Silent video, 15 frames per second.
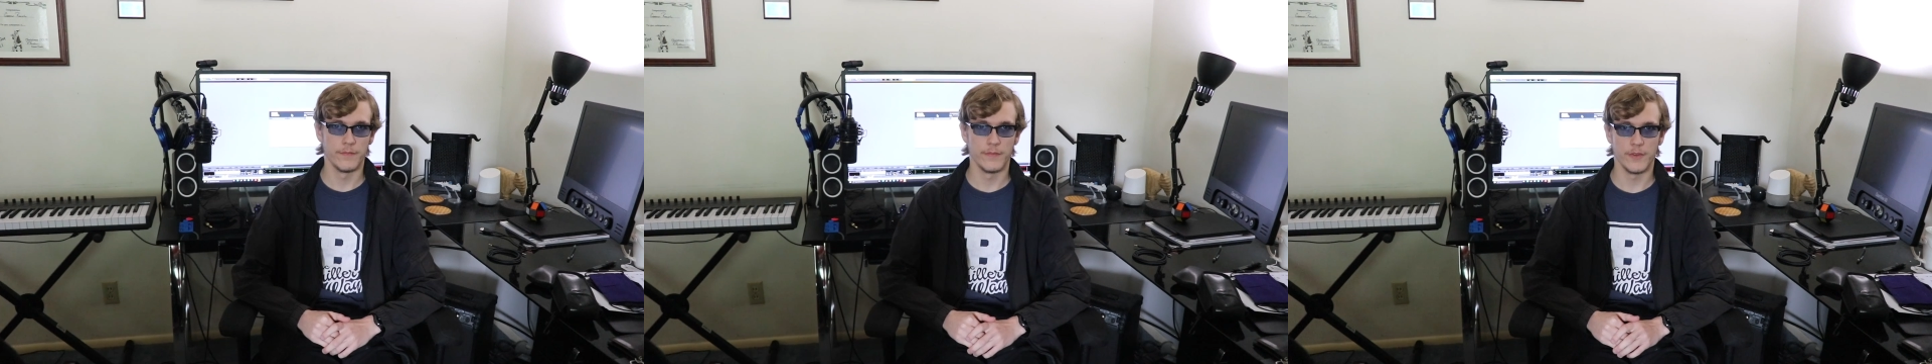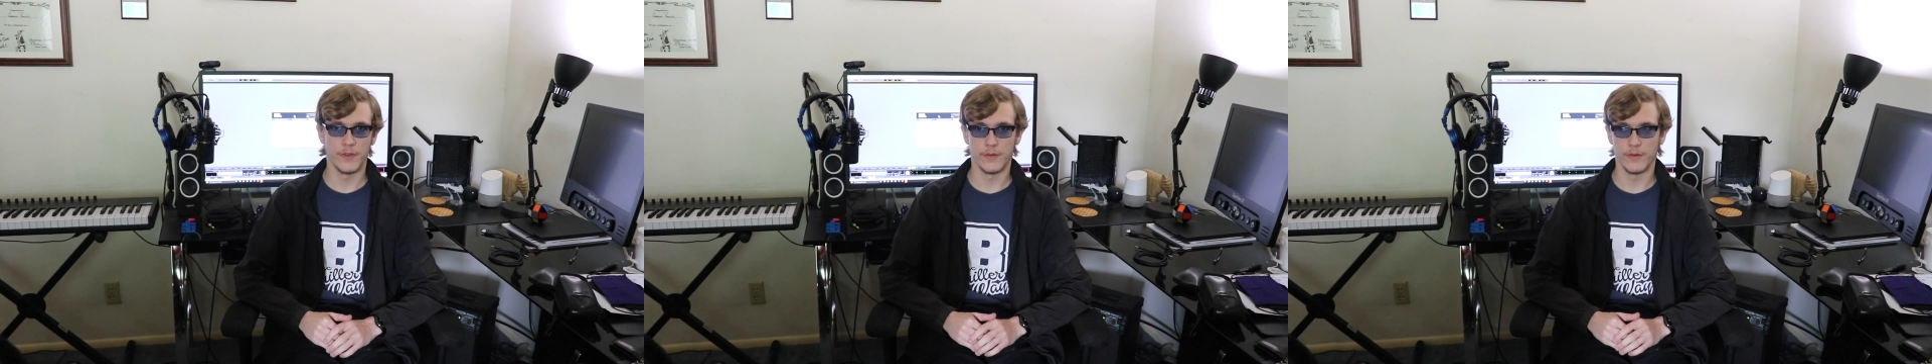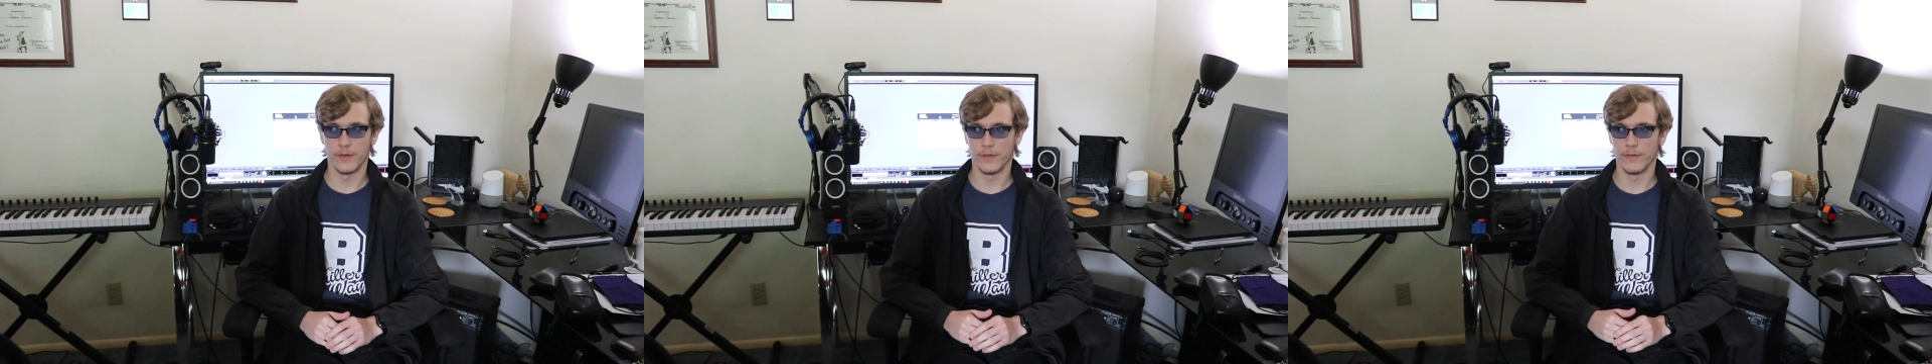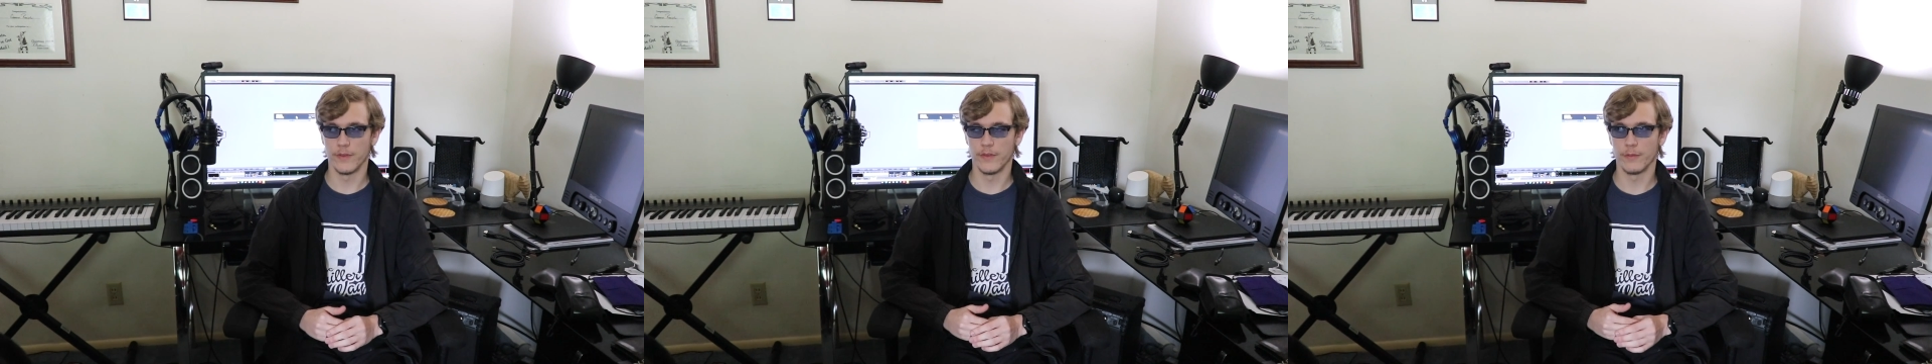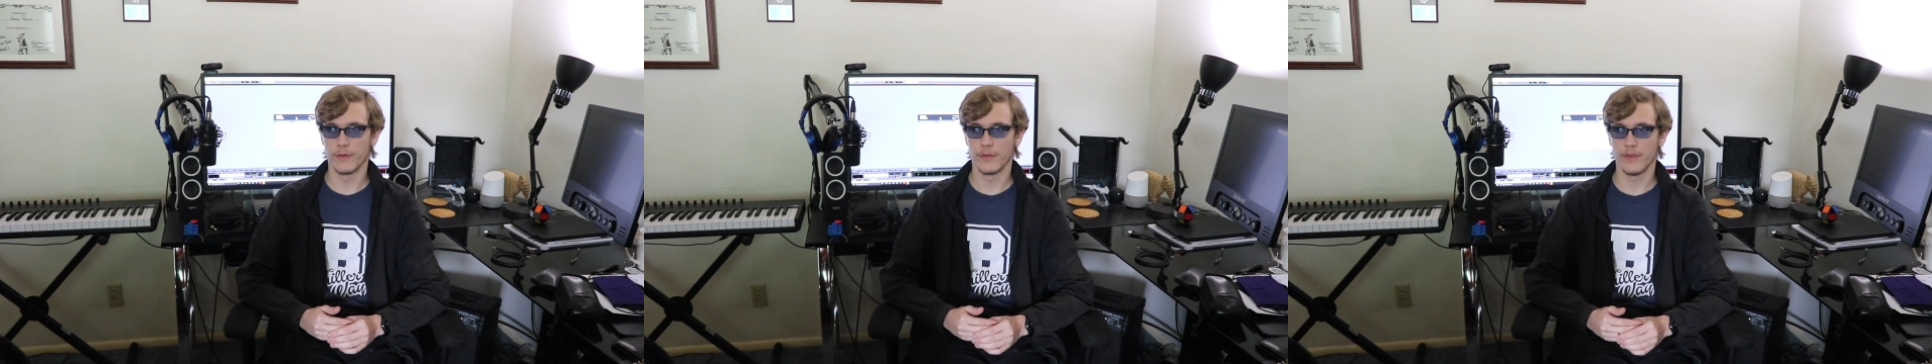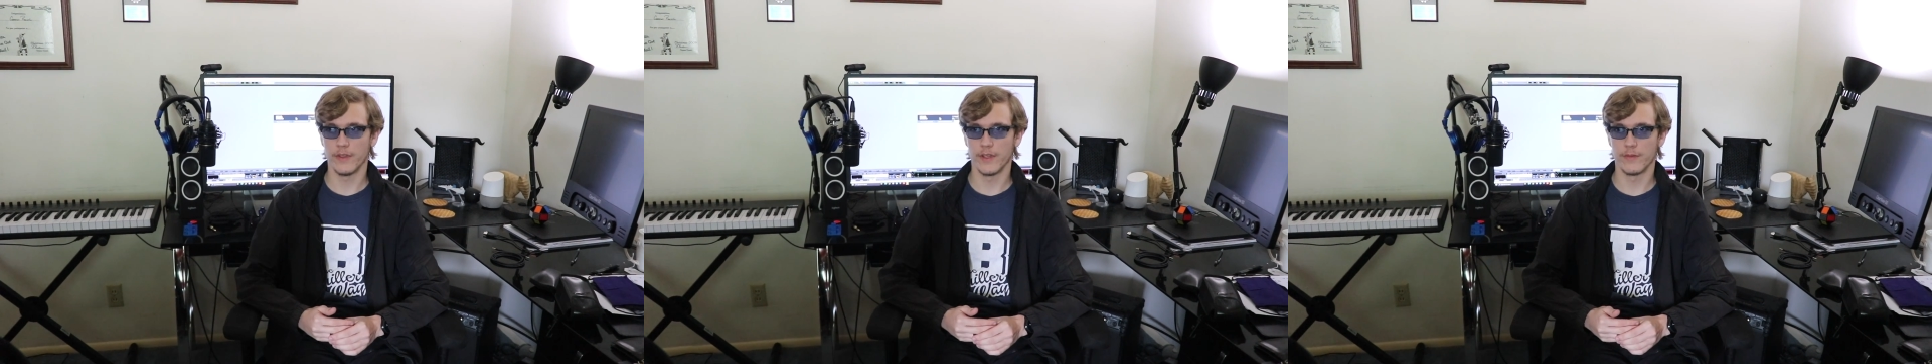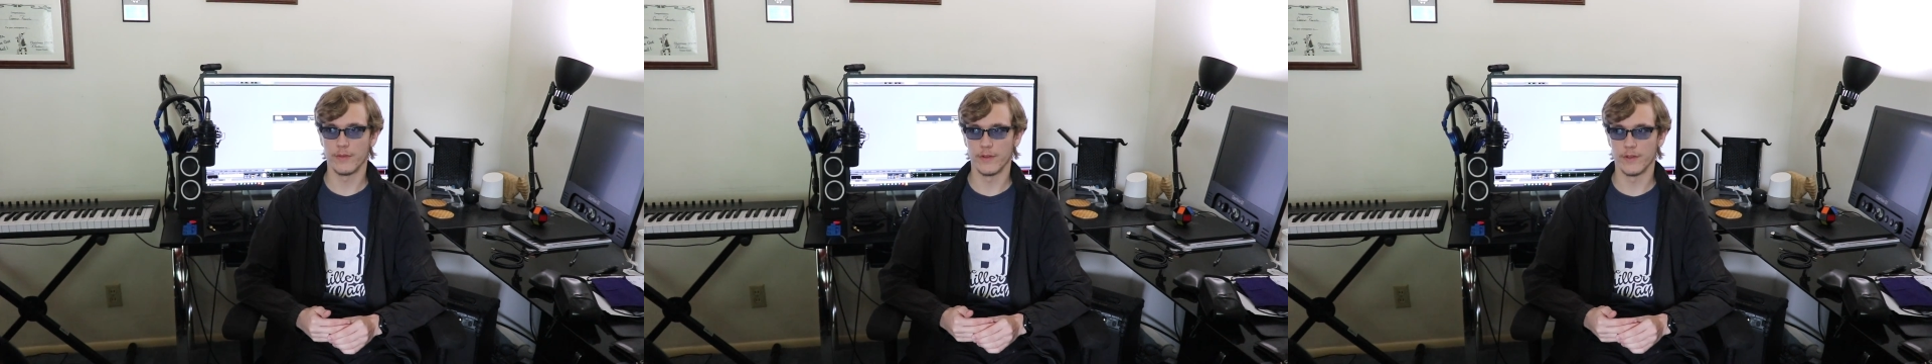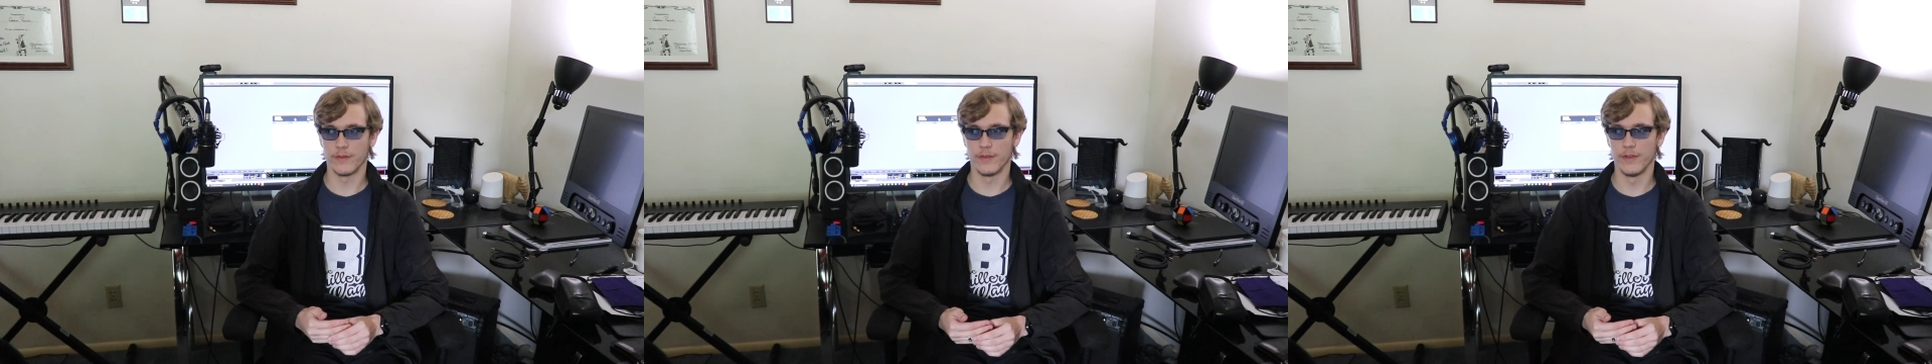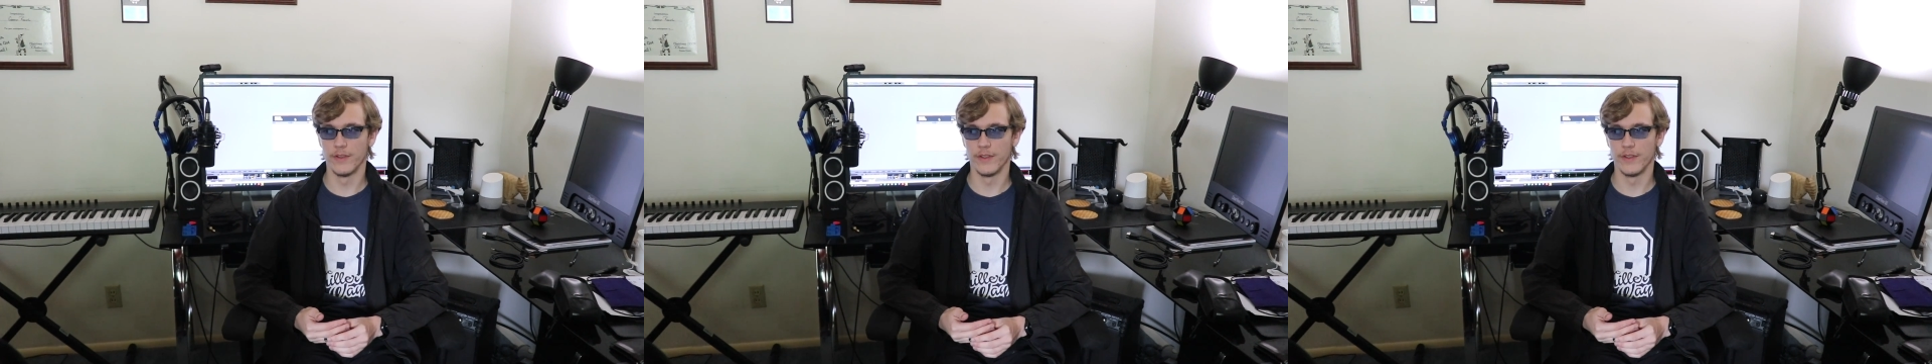Don't know if it's worth the effort of